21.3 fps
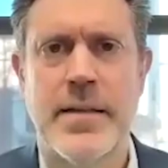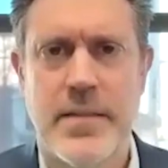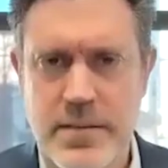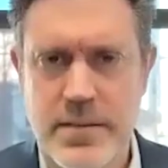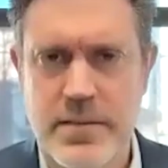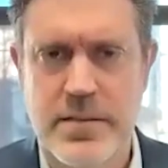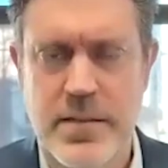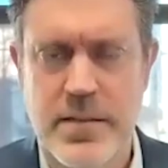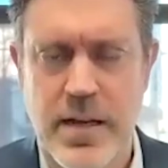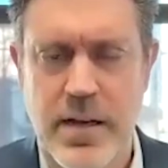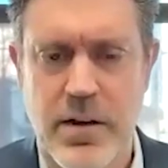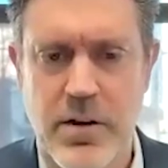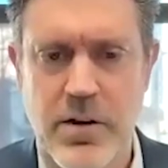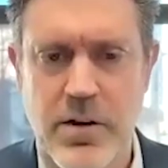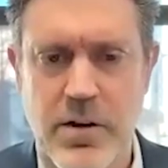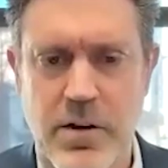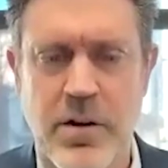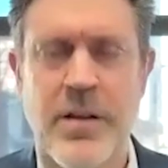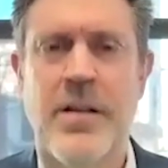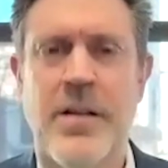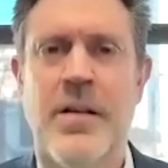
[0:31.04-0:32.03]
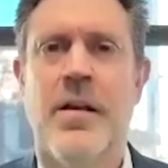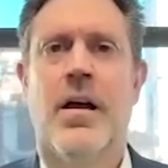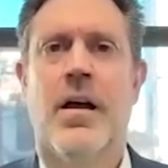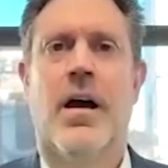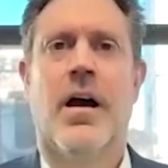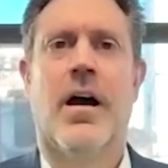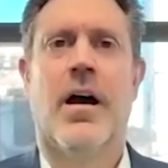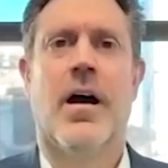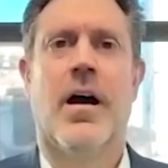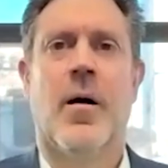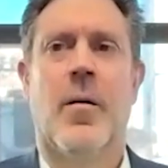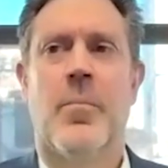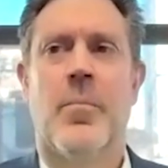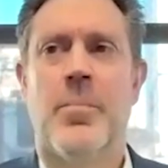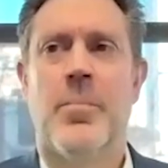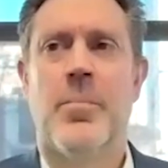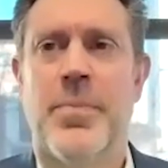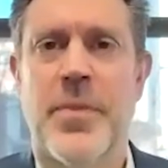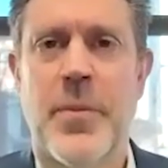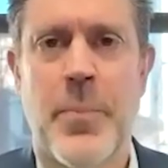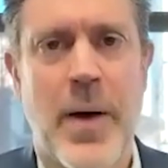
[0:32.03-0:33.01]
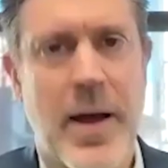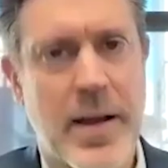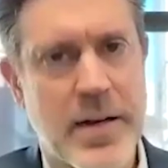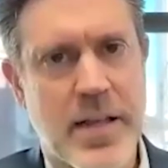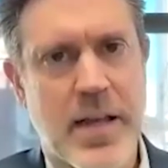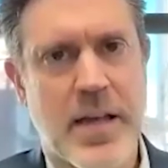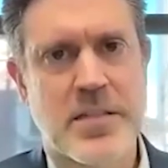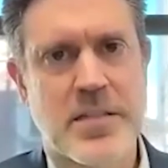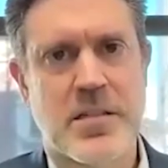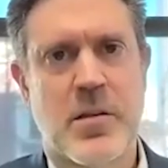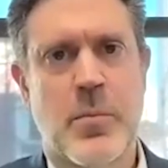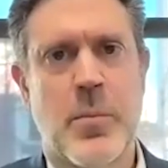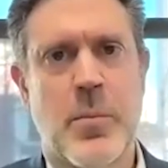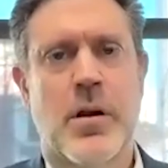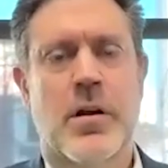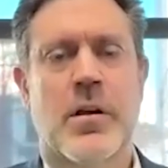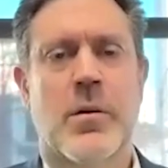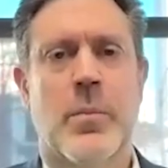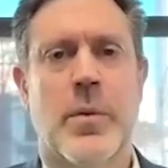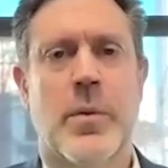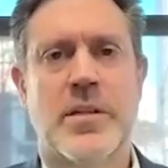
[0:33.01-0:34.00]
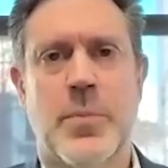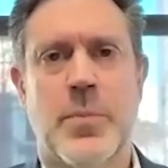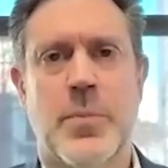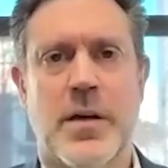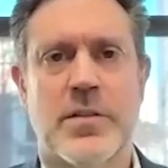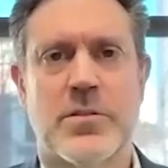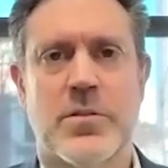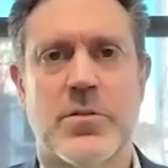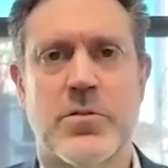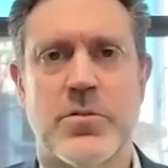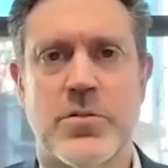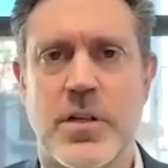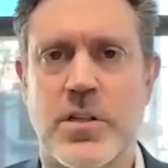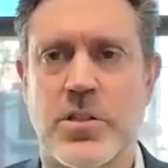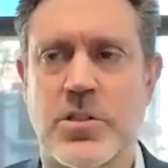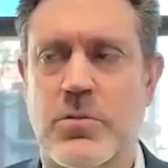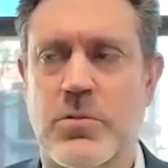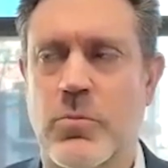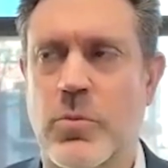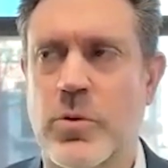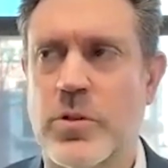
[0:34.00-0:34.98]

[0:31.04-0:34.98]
insider. Um, the podcast of the American Med Spa Association.